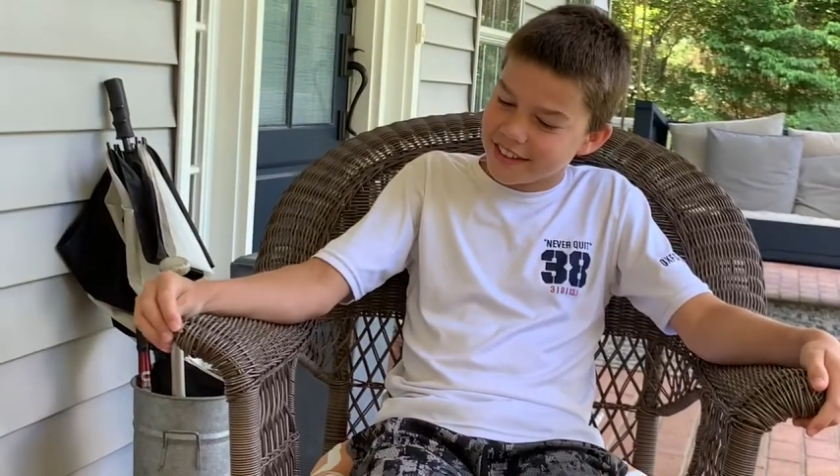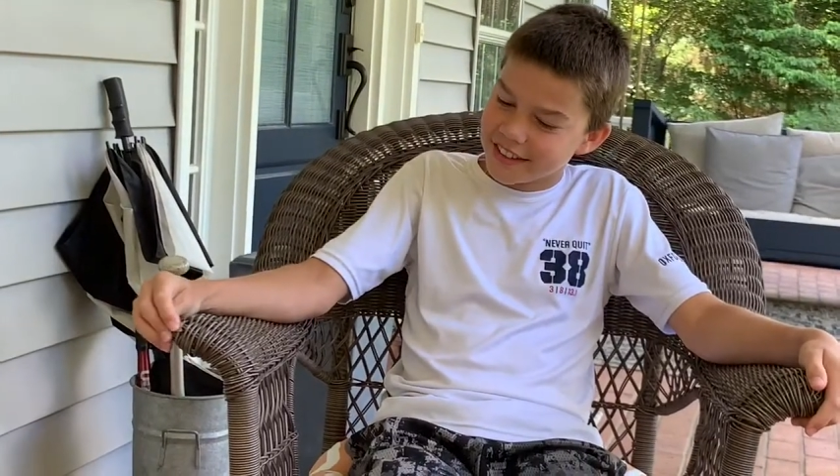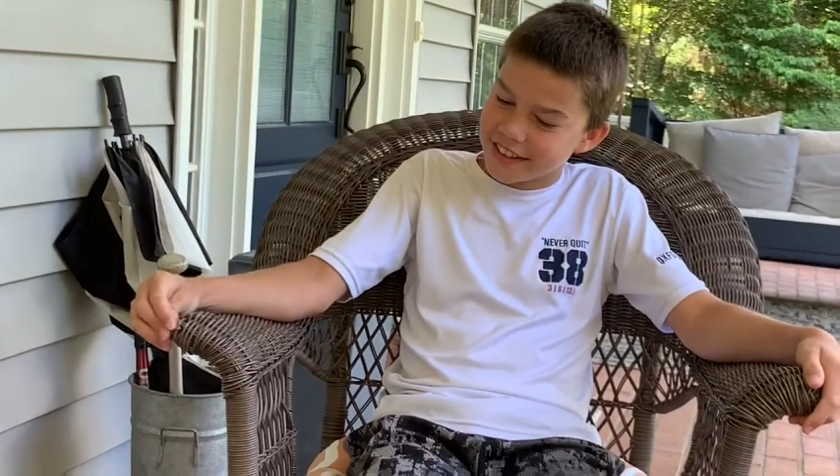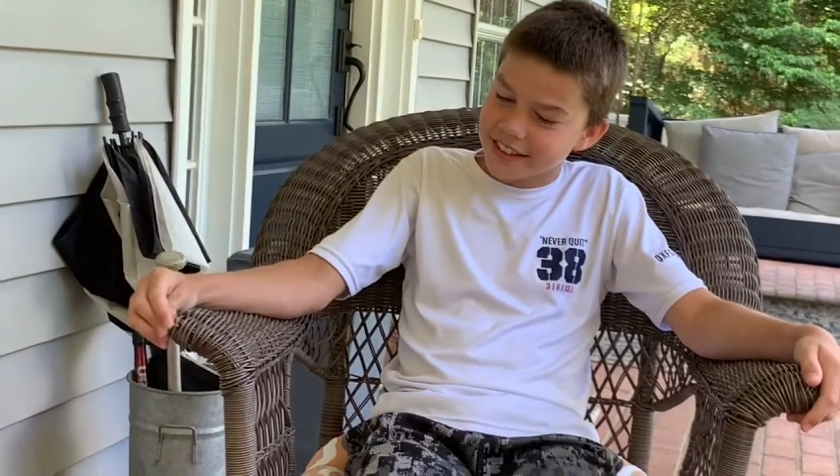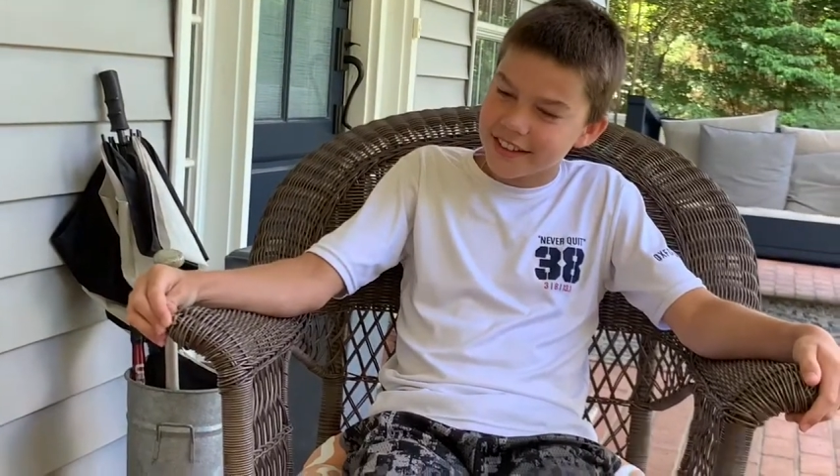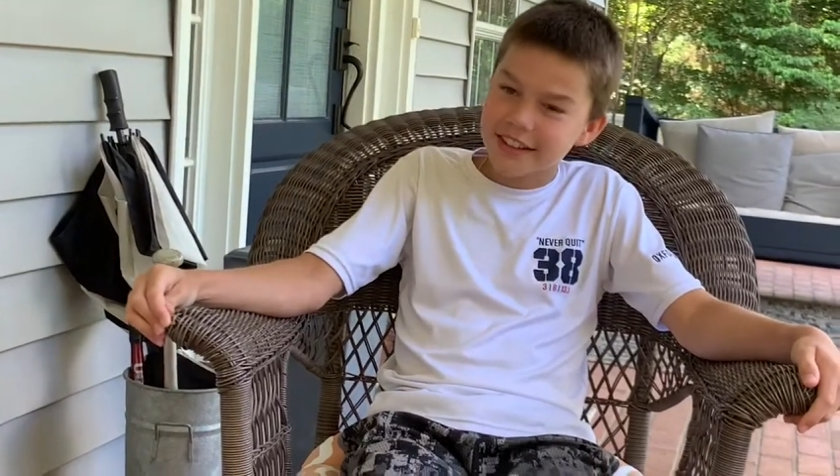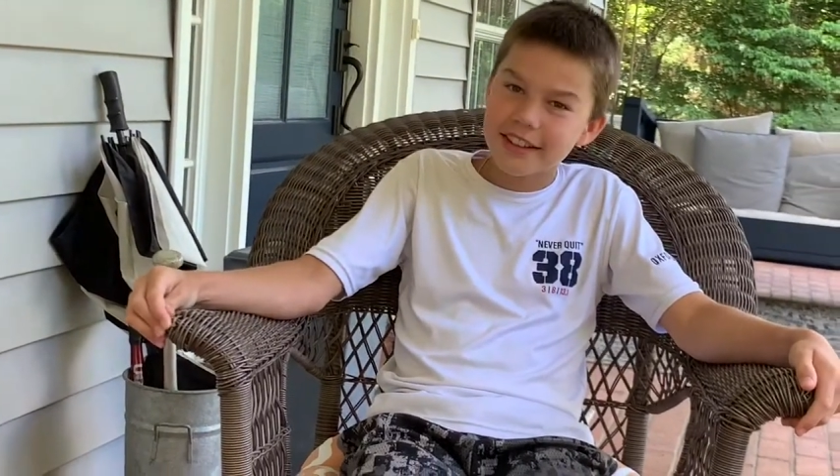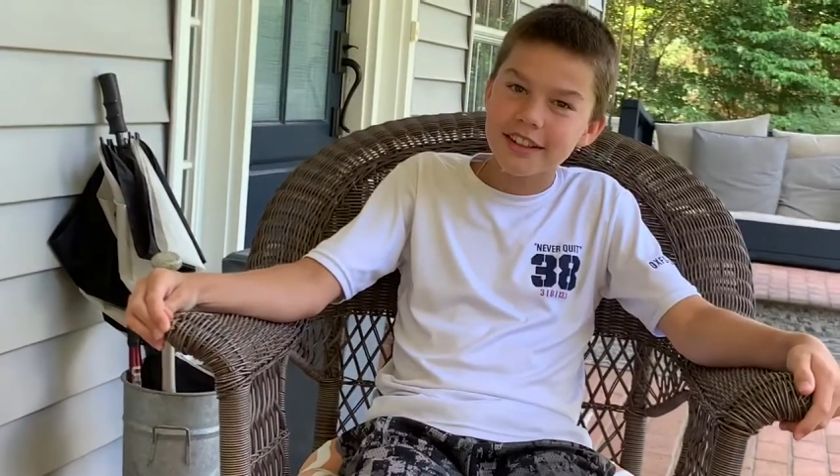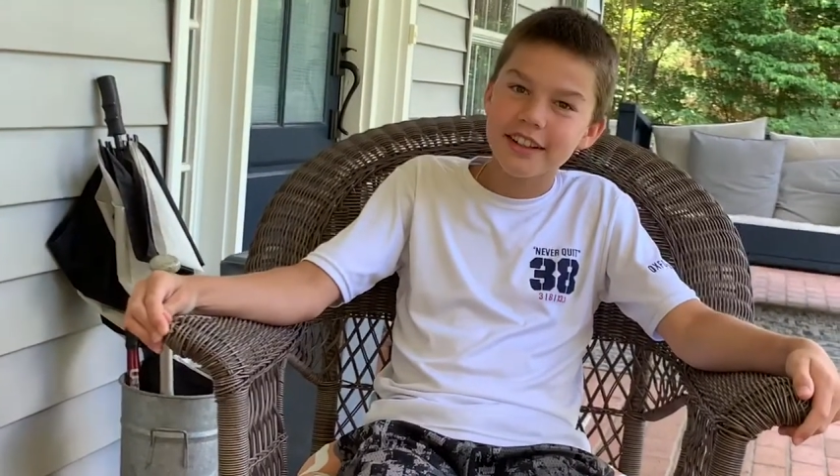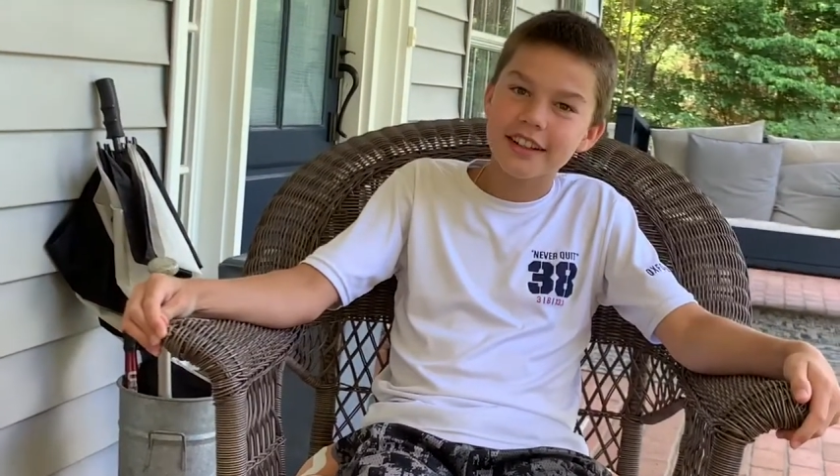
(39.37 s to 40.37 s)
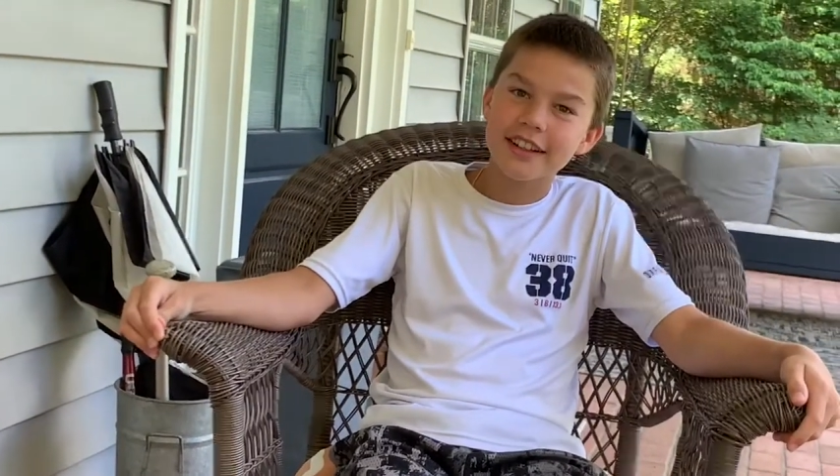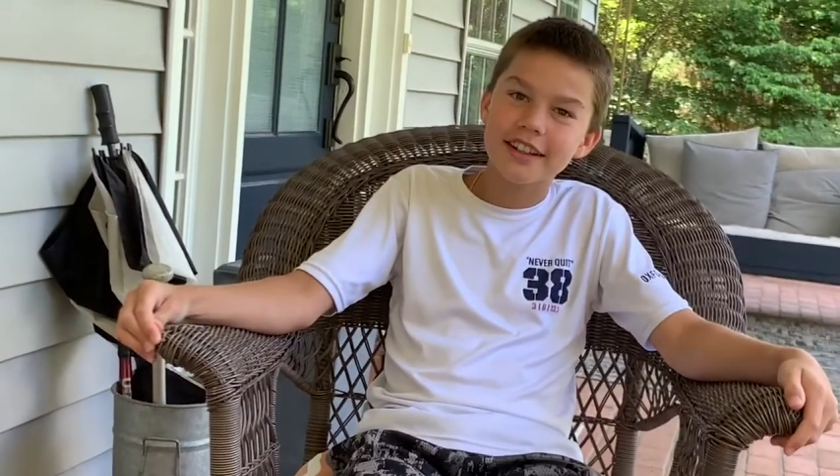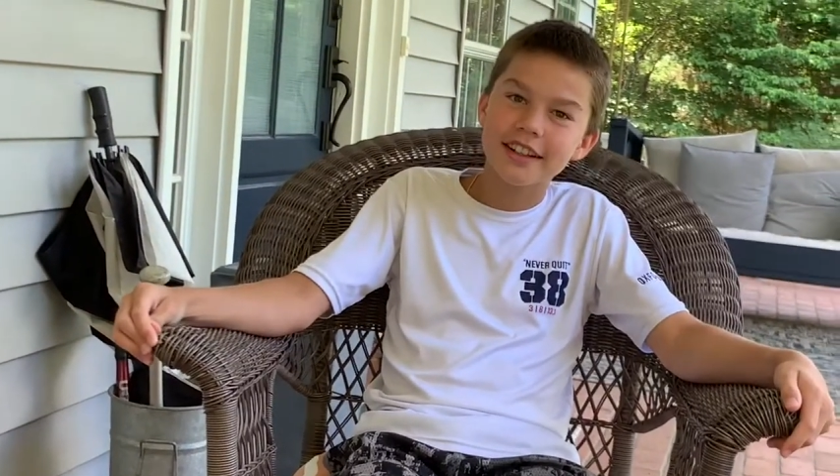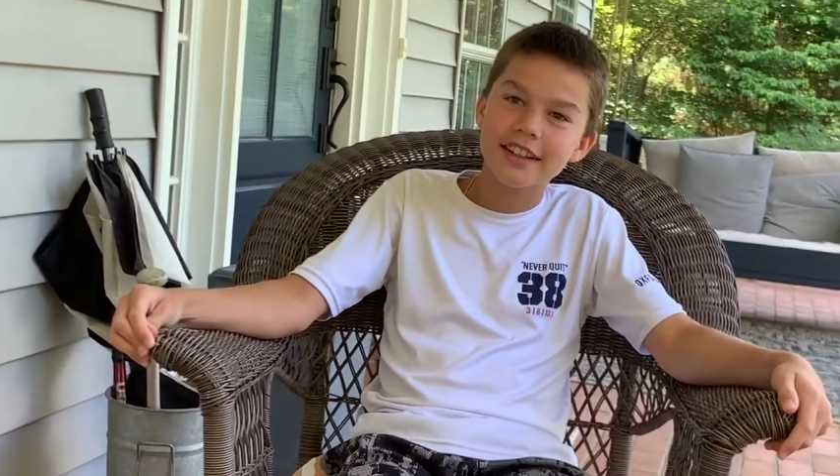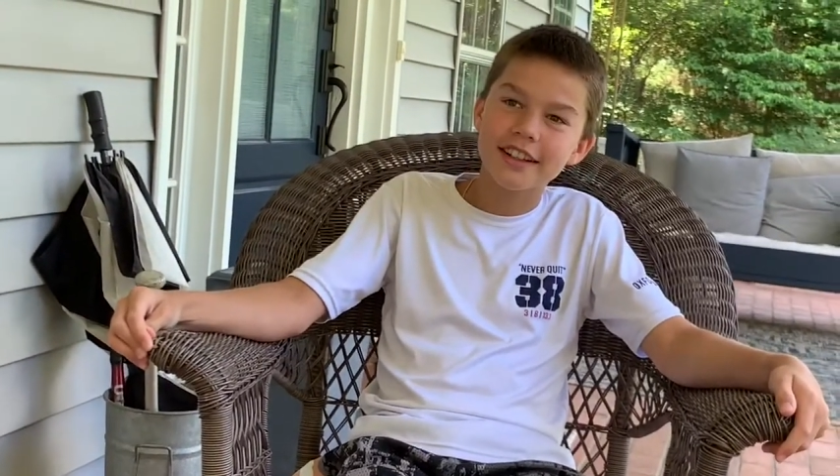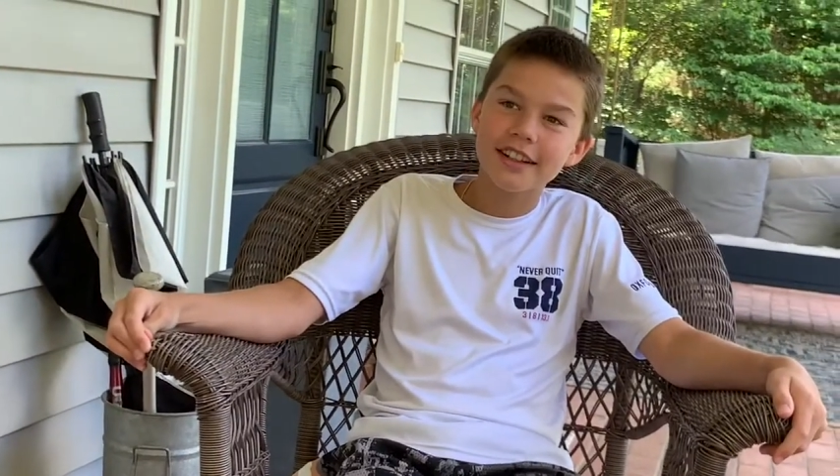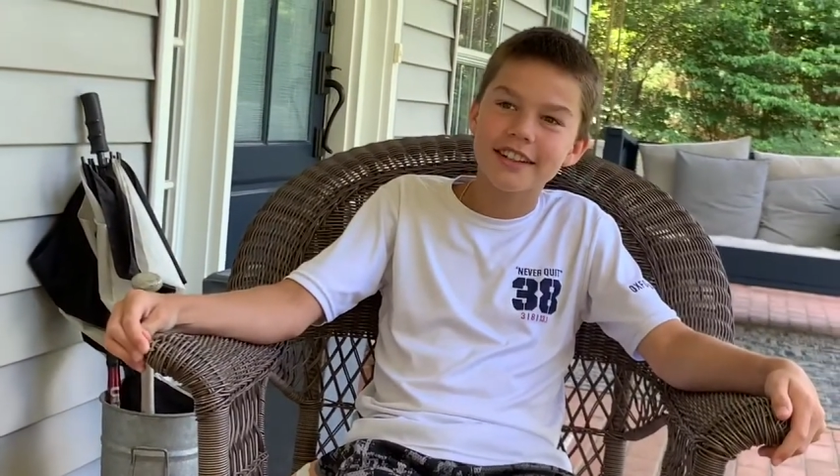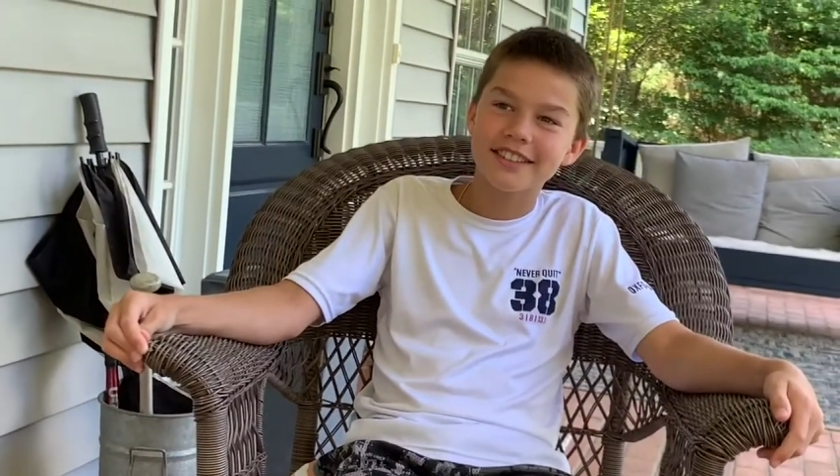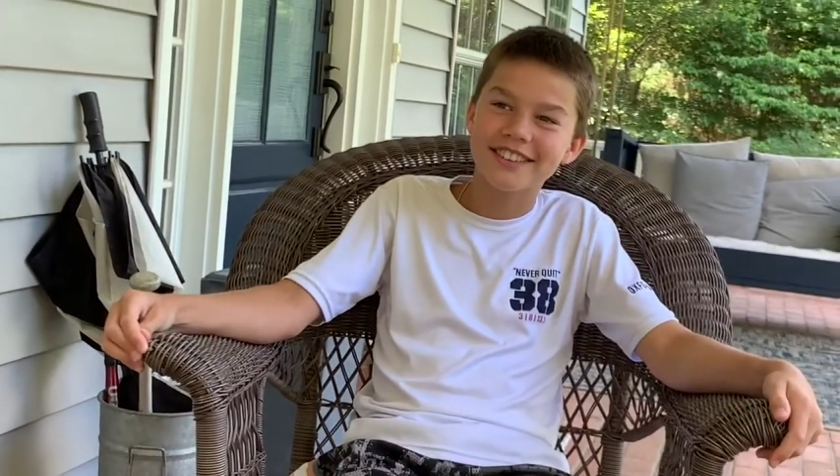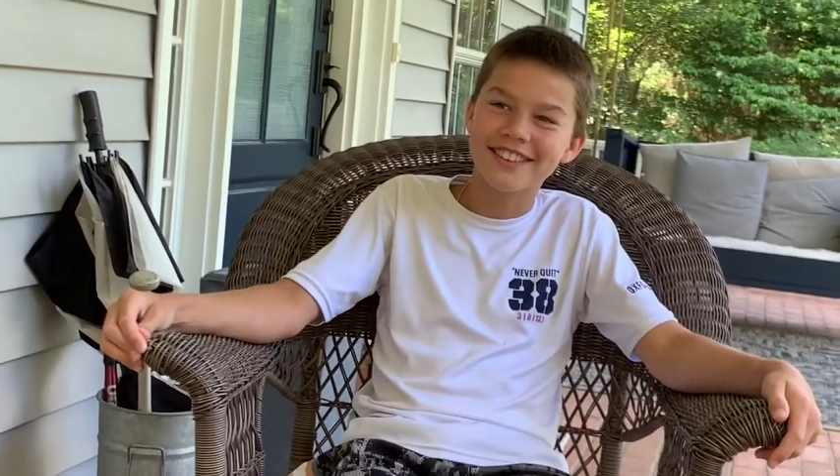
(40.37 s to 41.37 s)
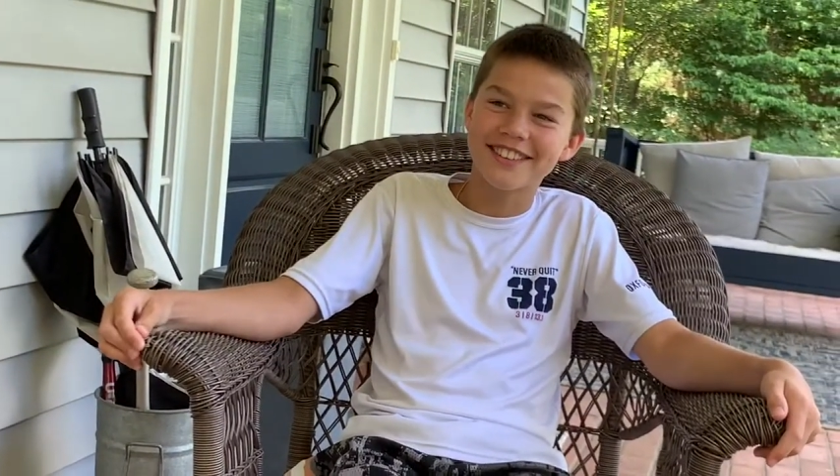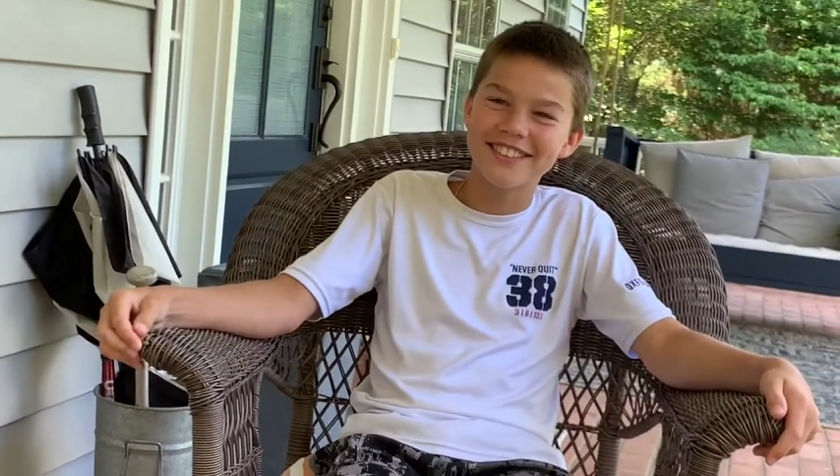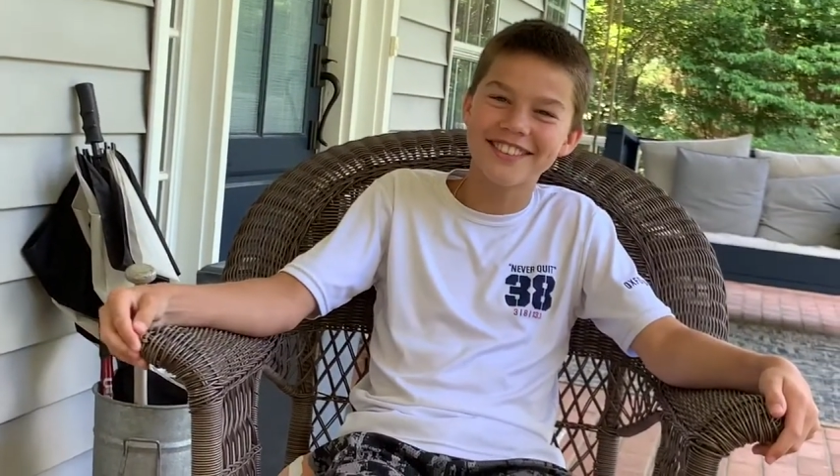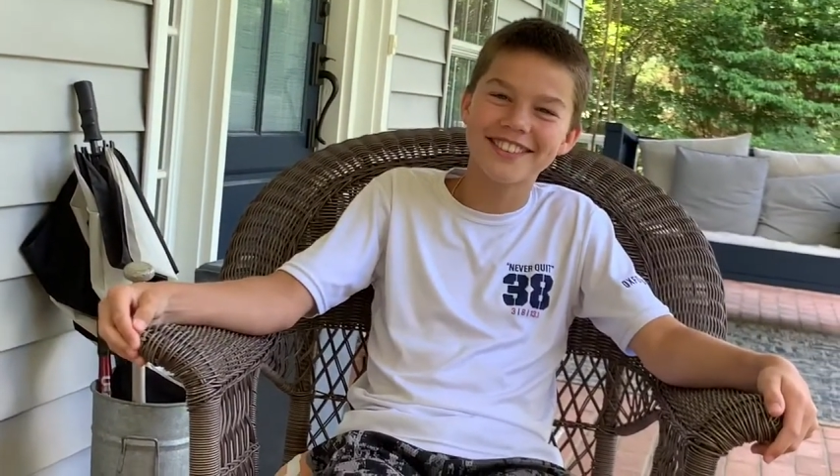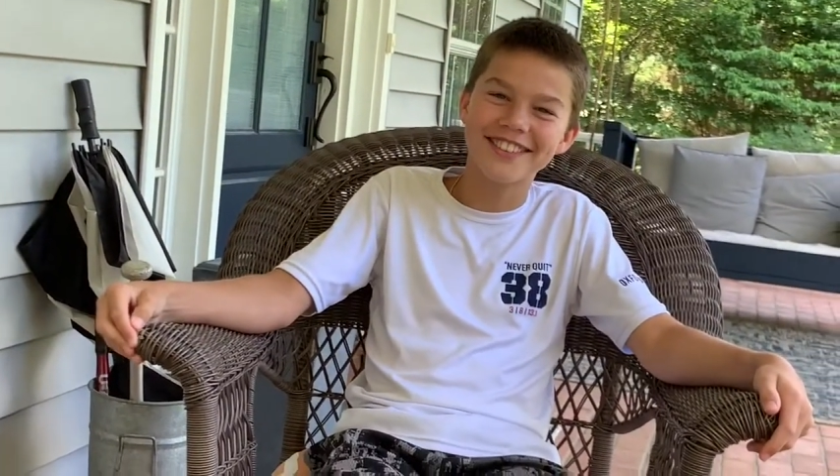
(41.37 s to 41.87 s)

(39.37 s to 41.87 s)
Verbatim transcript: is it all black? Some of turning